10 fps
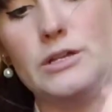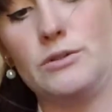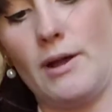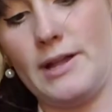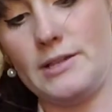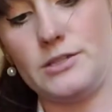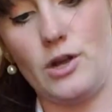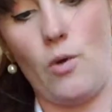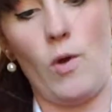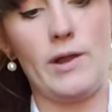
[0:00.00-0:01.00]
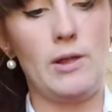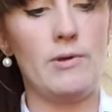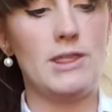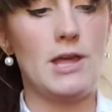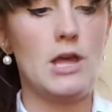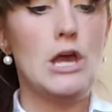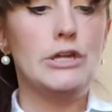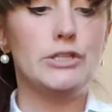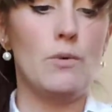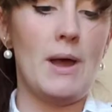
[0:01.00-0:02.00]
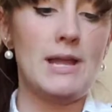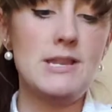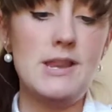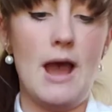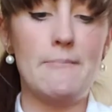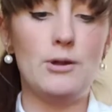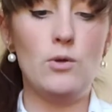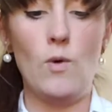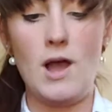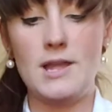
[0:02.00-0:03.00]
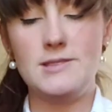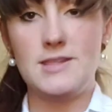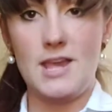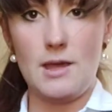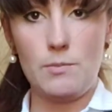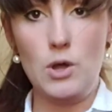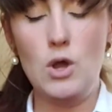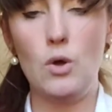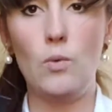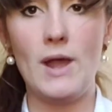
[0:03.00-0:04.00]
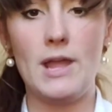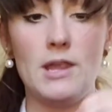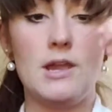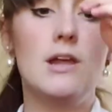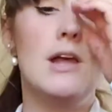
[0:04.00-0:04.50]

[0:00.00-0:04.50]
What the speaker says: So I can start working with it. So my number one tip when